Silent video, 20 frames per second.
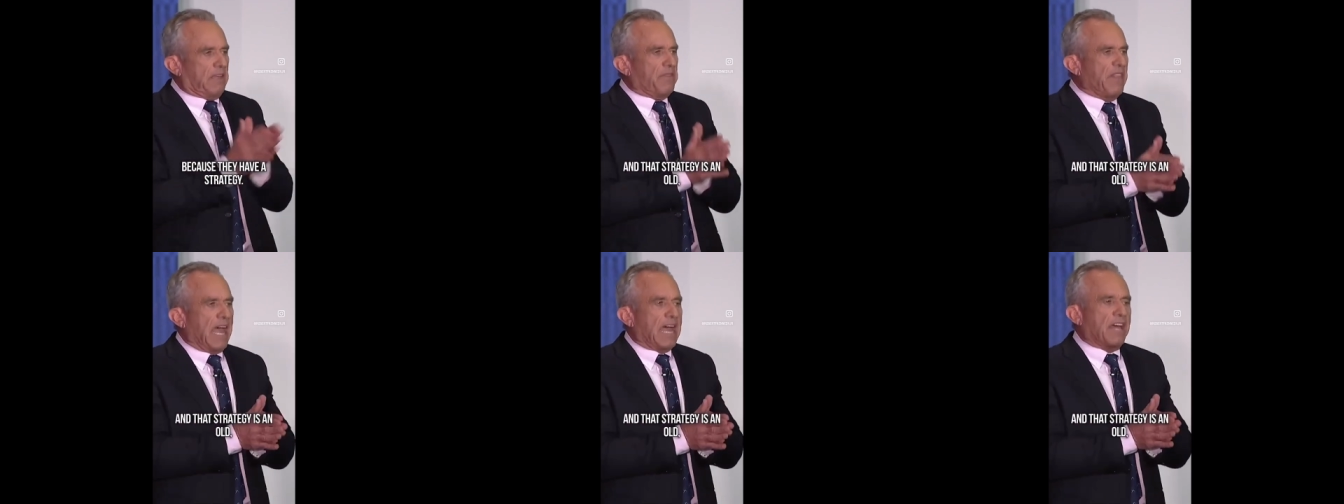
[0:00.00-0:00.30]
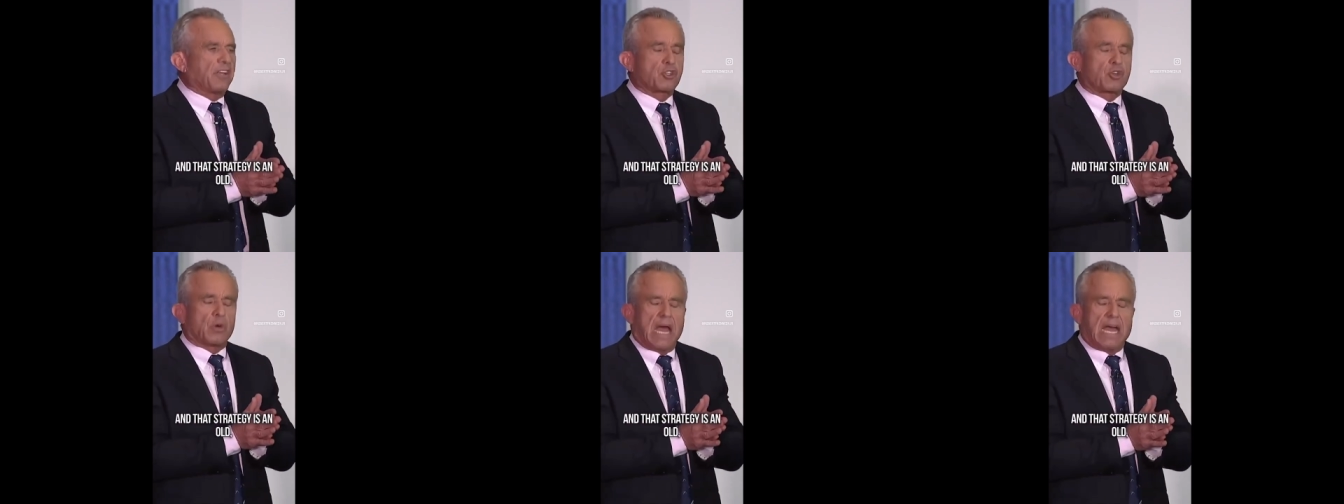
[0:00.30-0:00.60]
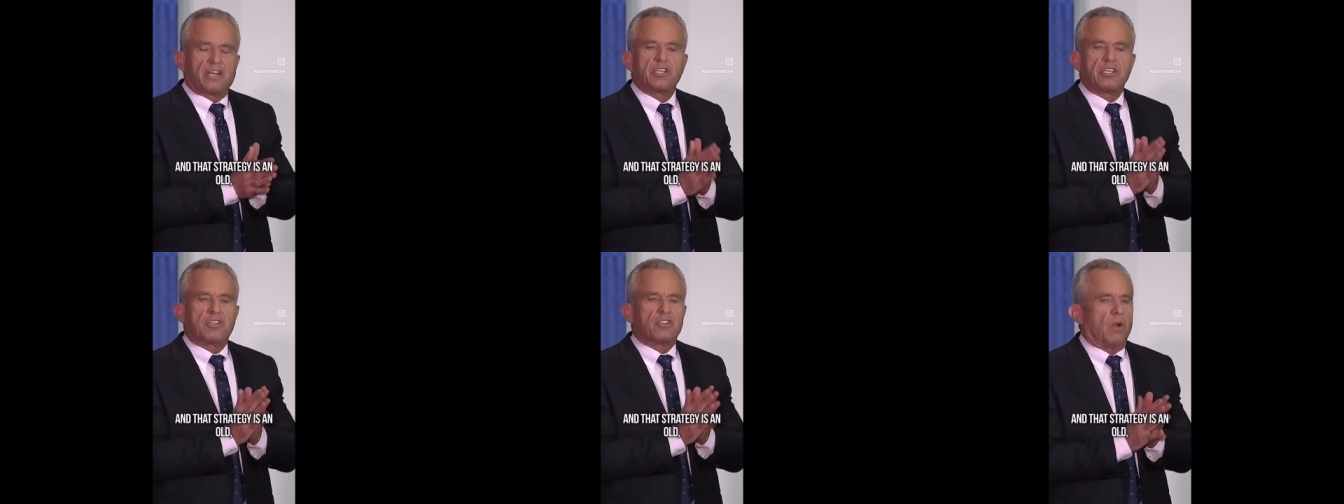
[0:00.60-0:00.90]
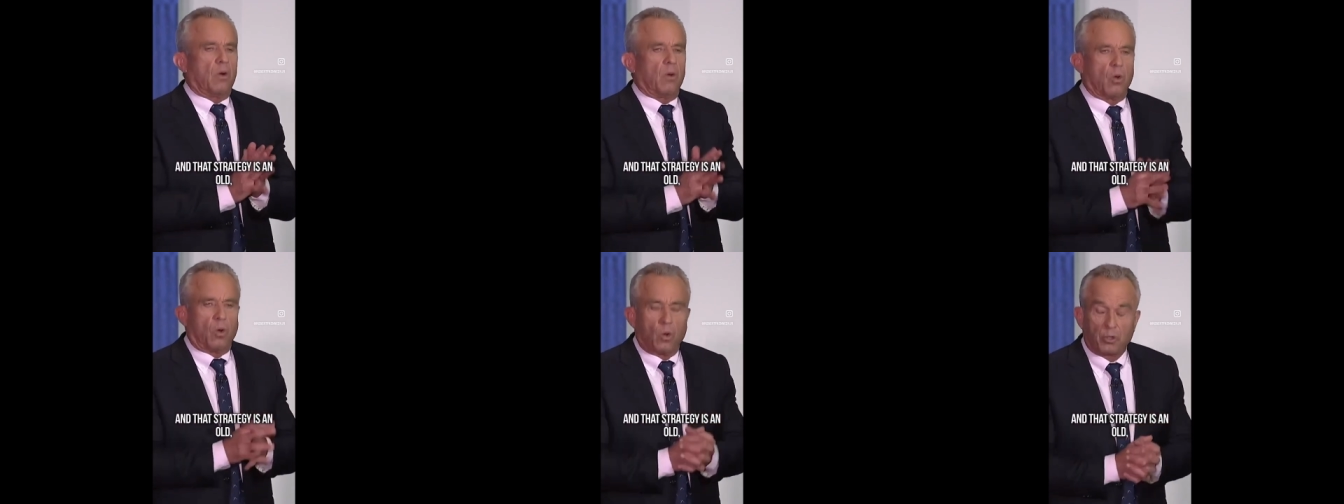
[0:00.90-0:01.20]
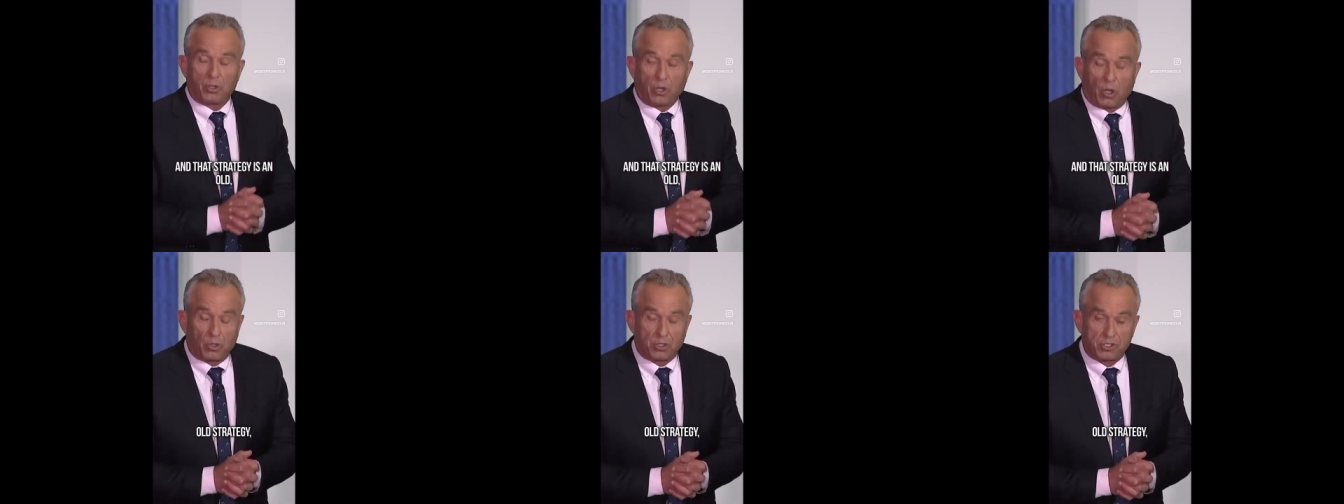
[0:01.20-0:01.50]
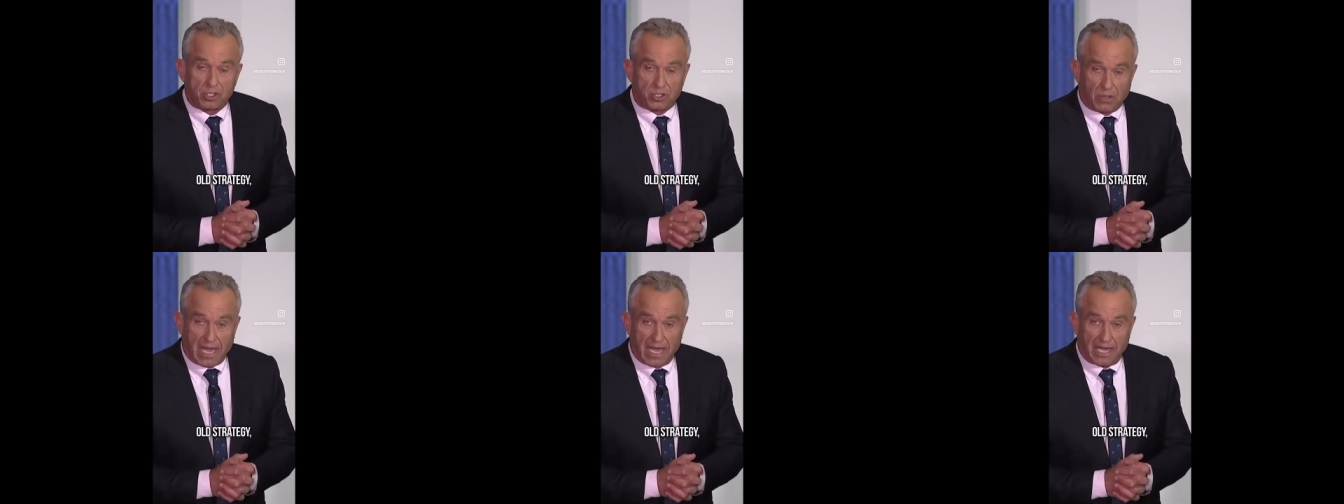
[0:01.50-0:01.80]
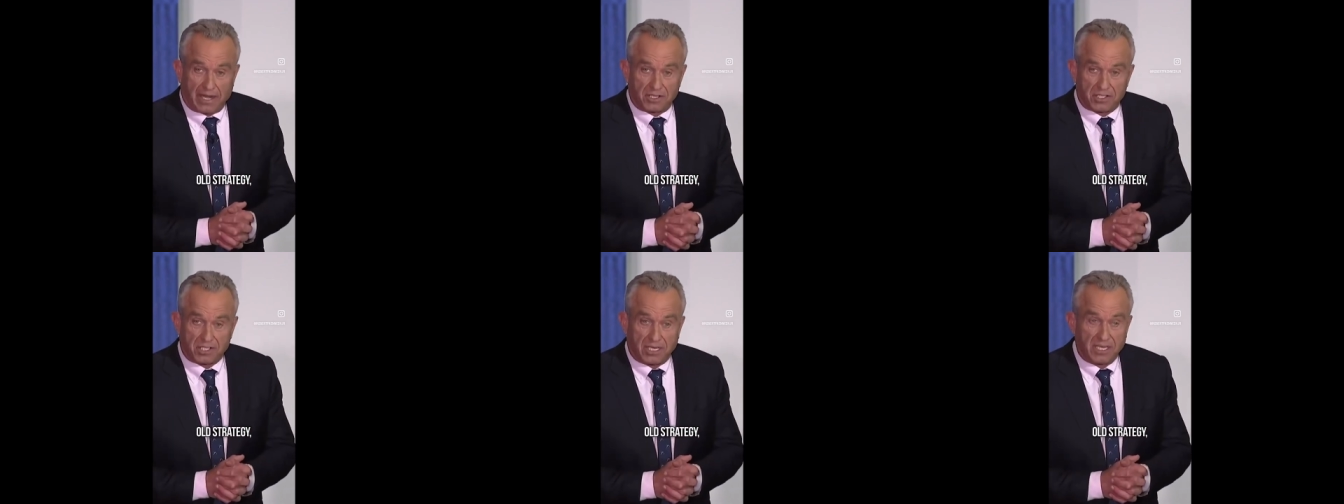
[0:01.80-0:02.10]
And that strategy is an old, old
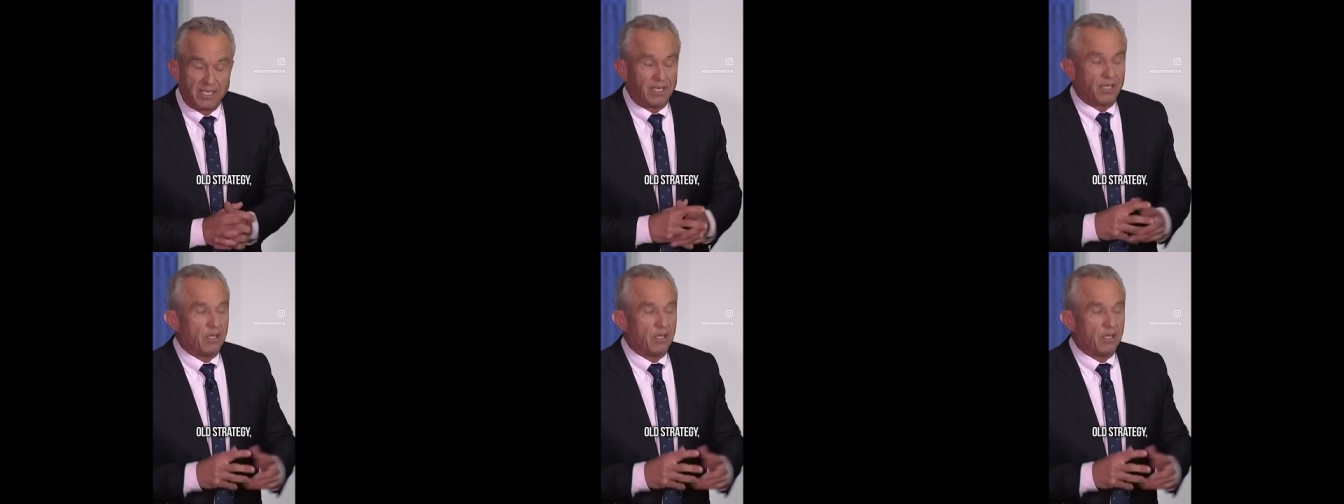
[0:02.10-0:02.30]
strategy,